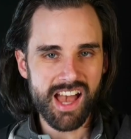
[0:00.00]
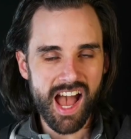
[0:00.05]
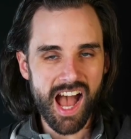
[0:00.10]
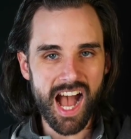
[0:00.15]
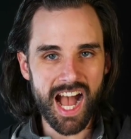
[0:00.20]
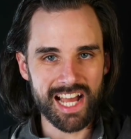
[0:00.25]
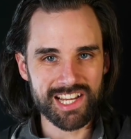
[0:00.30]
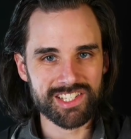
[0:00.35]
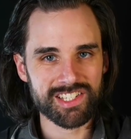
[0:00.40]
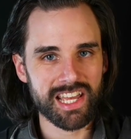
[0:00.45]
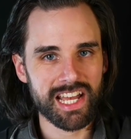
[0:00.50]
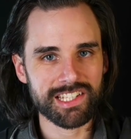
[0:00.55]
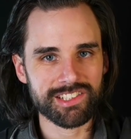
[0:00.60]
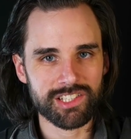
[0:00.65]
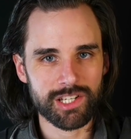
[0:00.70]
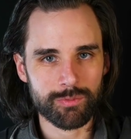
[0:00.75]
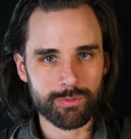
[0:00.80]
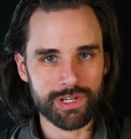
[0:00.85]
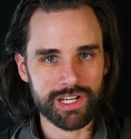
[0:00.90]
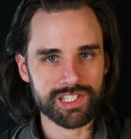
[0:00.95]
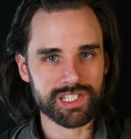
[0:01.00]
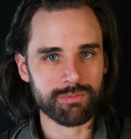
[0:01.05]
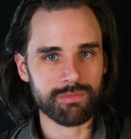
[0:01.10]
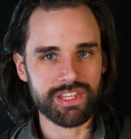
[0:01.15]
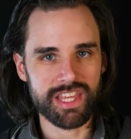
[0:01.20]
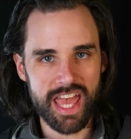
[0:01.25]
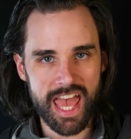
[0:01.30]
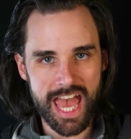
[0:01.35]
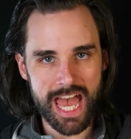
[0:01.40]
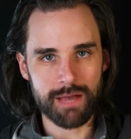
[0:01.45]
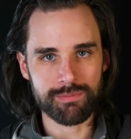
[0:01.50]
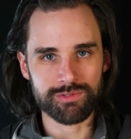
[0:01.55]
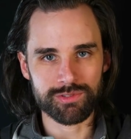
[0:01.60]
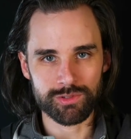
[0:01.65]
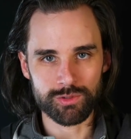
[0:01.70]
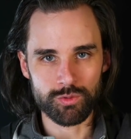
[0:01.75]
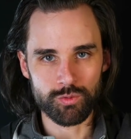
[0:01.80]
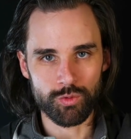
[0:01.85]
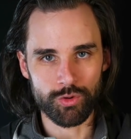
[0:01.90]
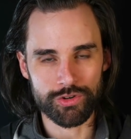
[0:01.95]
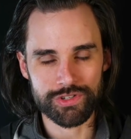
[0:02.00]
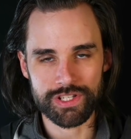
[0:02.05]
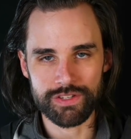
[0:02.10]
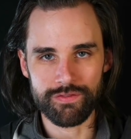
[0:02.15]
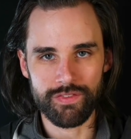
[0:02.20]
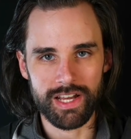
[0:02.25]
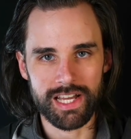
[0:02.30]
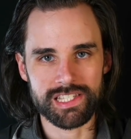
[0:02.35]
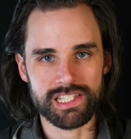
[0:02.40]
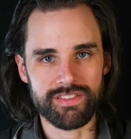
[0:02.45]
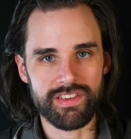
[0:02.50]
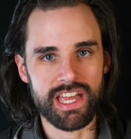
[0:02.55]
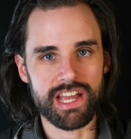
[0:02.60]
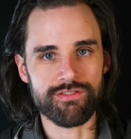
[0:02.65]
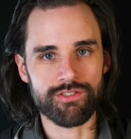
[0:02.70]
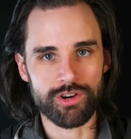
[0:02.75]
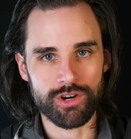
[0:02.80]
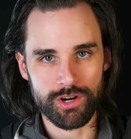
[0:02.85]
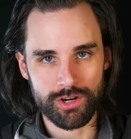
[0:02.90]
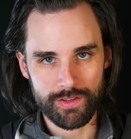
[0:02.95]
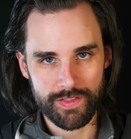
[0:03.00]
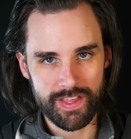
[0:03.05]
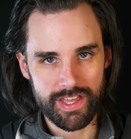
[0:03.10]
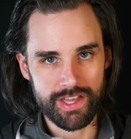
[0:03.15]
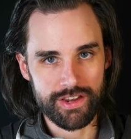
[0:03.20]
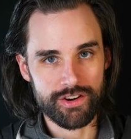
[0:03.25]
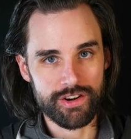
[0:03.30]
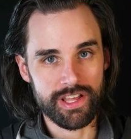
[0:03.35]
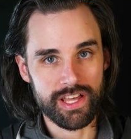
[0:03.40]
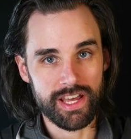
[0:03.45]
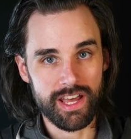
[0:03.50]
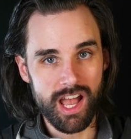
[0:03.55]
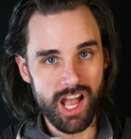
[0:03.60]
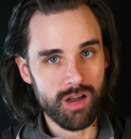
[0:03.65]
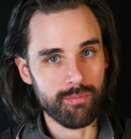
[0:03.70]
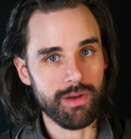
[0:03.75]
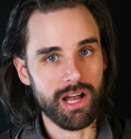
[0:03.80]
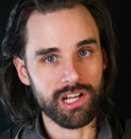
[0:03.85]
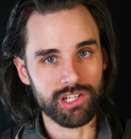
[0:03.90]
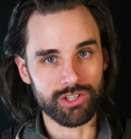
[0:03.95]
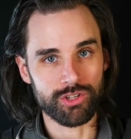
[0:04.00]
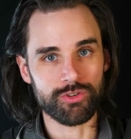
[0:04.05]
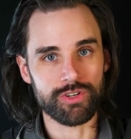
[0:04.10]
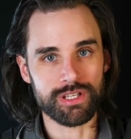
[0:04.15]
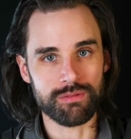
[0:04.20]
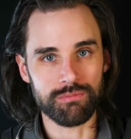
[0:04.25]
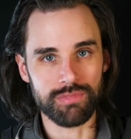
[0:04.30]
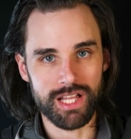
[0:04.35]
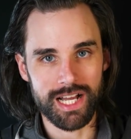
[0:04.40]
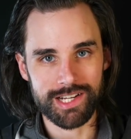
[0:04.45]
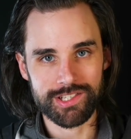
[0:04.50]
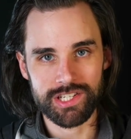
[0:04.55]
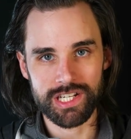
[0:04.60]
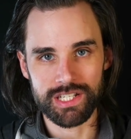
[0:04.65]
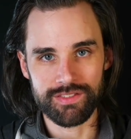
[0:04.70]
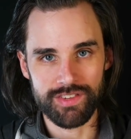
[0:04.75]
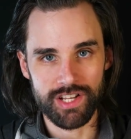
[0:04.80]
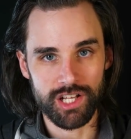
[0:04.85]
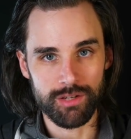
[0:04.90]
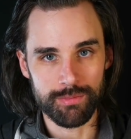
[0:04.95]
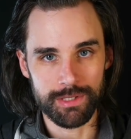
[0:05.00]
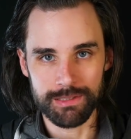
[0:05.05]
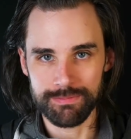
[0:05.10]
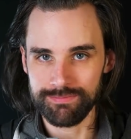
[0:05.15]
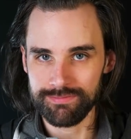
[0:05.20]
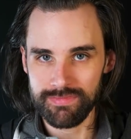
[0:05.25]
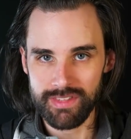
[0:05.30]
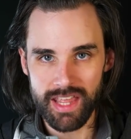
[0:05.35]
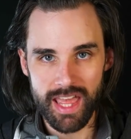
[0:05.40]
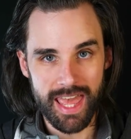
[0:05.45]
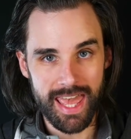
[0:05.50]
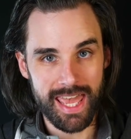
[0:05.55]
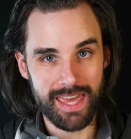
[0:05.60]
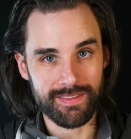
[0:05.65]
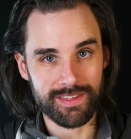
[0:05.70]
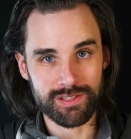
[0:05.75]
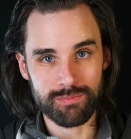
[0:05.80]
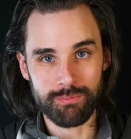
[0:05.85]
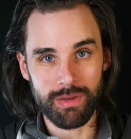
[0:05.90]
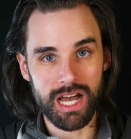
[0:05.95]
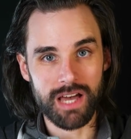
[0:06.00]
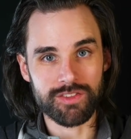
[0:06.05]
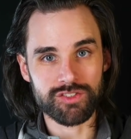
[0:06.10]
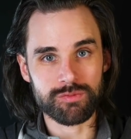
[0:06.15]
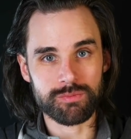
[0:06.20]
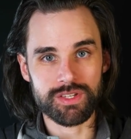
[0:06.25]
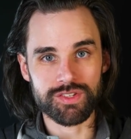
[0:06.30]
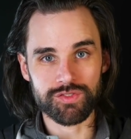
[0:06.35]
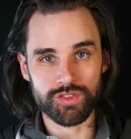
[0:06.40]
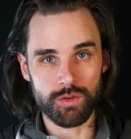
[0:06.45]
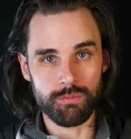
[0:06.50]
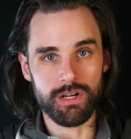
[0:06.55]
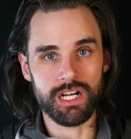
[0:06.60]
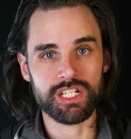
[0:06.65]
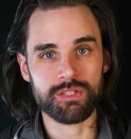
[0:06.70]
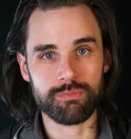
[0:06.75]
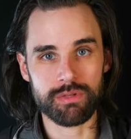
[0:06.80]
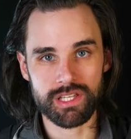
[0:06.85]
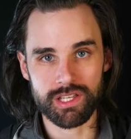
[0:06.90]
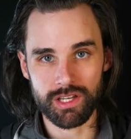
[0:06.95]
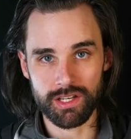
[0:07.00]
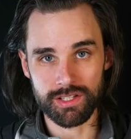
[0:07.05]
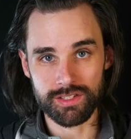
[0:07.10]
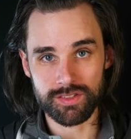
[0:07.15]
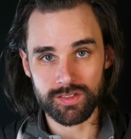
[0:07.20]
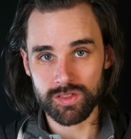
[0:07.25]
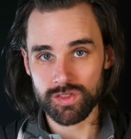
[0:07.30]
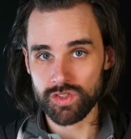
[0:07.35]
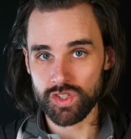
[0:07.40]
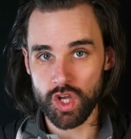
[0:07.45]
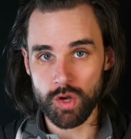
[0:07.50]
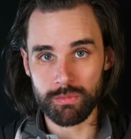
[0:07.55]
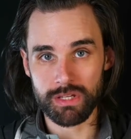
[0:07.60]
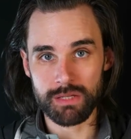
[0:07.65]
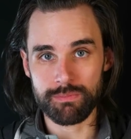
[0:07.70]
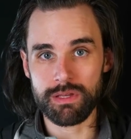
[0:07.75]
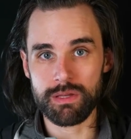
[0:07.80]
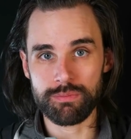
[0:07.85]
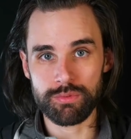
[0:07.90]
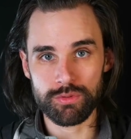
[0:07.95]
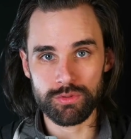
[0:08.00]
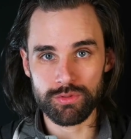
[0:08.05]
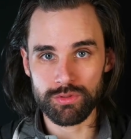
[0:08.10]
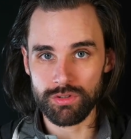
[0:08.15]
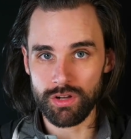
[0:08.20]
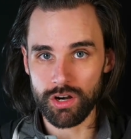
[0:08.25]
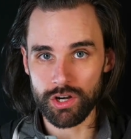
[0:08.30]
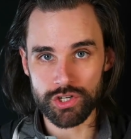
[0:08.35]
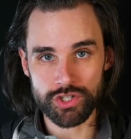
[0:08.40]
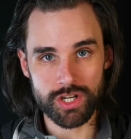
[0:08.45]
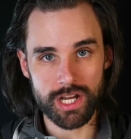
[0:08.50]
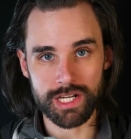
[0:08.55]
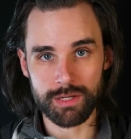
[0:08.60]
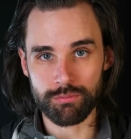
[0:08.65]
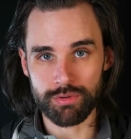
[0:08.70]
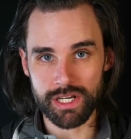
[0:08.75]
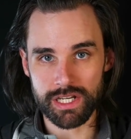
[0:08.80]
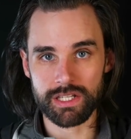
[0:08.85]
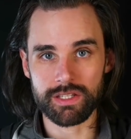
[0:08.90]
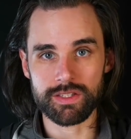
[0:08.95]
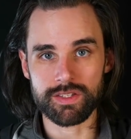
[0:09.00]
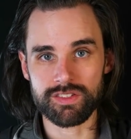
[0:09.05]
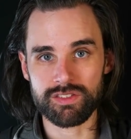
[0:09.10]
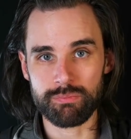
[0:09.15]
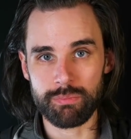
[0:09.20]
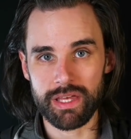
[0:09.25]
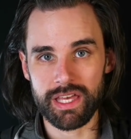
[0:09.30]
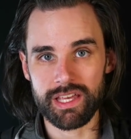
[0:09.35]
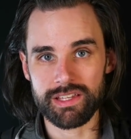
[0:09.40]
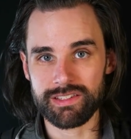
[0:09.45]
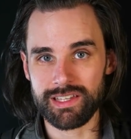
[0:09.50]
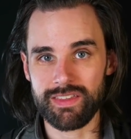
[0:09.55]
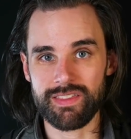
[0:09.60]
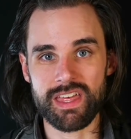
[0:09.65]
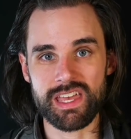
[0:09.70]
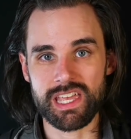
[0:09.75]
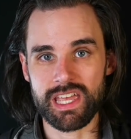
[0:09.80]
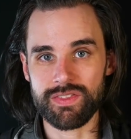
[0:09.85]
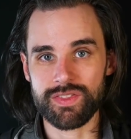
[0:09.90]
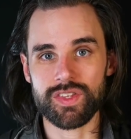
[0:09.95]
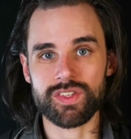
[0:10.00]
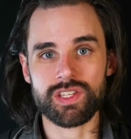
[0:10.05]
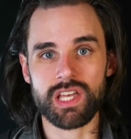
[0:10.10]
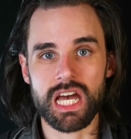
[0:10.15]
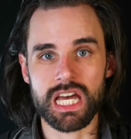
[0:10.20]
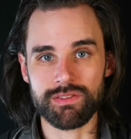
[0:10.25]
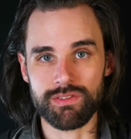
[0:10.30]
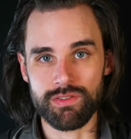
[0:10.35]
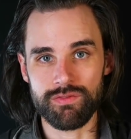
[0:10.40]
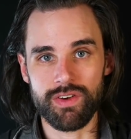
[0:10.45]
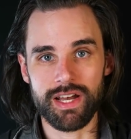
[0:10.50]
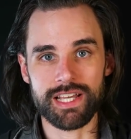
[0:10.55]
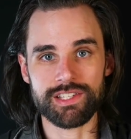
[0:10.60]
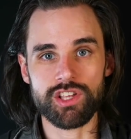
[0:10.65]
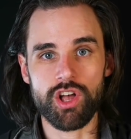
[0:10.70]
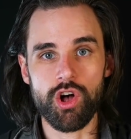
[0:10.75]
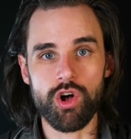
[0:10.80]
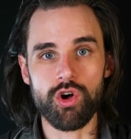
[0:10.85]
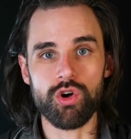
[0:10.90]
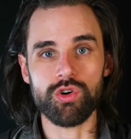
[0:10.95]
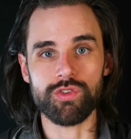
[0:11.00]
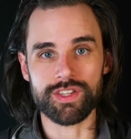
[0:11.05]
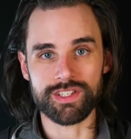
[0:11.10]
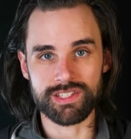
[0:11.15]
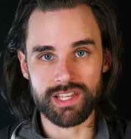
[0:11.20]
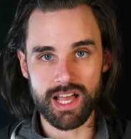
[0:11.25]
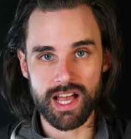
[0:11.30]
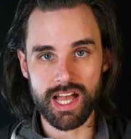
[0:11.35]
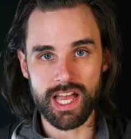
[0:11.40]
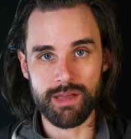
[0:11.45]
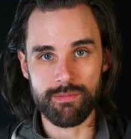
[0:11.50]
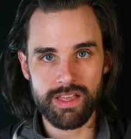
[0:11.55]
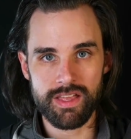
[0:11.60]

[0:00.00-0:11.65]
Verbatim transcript: I just got done reading some of the absolute worst advice I've ever heard on the internet about learning blockchain development. And this bothers me so much because so many people are trying to break in this space and they get this kind of advice all the time.